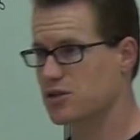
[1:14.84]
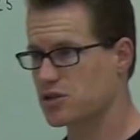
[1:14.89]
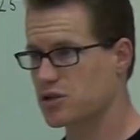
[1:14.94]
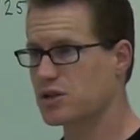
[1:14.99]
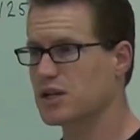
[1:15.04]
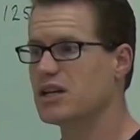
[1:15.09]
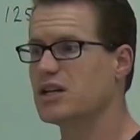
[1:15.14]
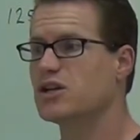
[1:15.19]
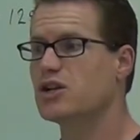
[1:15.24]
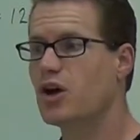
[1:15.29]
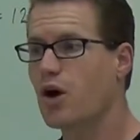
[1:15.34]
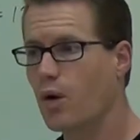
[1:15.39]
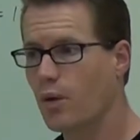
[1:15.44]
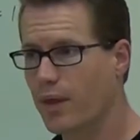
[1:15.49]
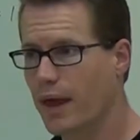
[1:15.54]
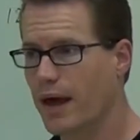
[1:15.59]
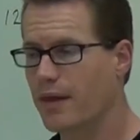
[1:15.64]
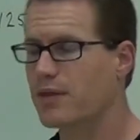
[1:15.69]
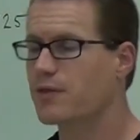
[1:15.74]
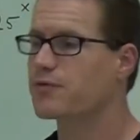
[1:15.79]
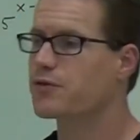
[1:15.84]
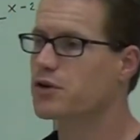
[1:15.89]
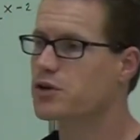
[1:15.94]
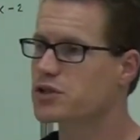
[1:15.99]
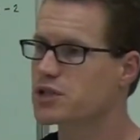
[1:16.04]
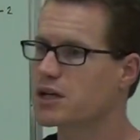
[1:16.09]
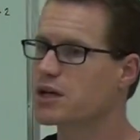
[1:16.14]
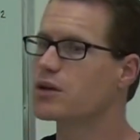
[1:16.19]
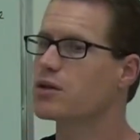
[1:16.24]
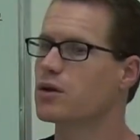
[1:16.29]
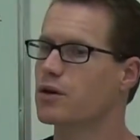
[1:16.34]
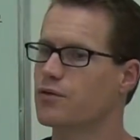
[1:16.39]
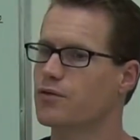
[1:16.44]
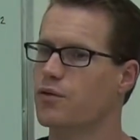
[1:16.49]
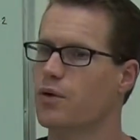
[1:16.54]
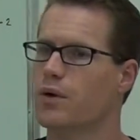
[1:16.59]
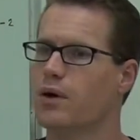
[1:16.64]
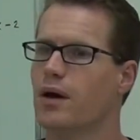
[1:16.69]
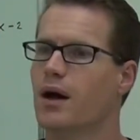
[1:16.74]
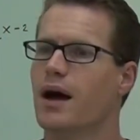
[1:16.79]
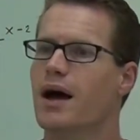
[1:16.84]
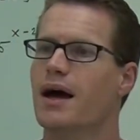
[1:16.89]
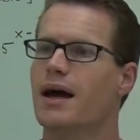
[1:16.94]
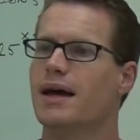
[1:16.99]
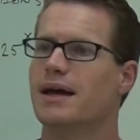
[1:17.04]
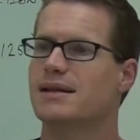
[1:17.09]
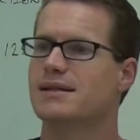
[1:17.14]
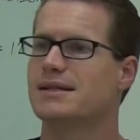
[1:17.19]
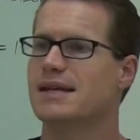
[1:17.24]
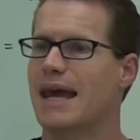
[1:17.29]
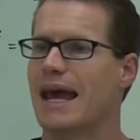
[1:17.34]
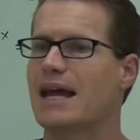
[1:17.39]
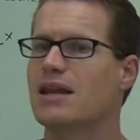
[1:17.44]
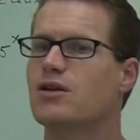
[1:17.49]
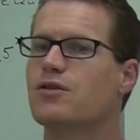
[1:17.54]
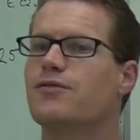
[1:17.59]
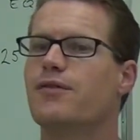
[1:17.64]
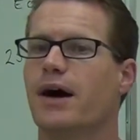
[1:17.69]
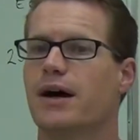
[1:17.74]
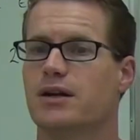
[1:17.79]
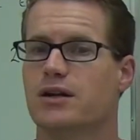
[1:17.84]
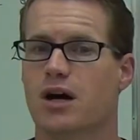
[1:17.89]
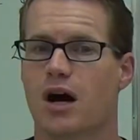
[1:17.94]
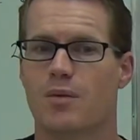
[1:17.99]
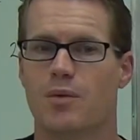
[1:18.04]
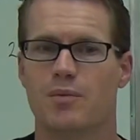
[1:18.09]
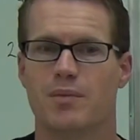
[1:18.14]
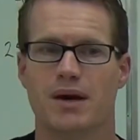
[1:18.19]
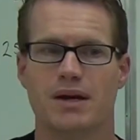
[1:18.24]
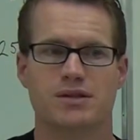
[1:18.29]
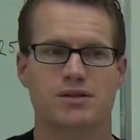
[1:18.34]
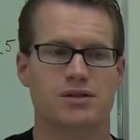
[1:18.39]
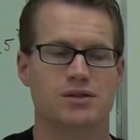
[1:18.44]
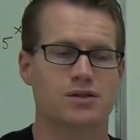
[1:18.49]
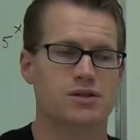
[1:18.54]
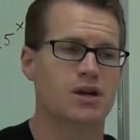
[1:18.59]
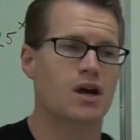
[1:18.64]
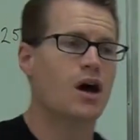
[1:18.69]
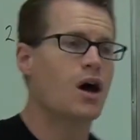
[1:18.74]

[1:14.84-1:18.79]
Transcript: so you need to know that. The first thing you look for is can you find common bases?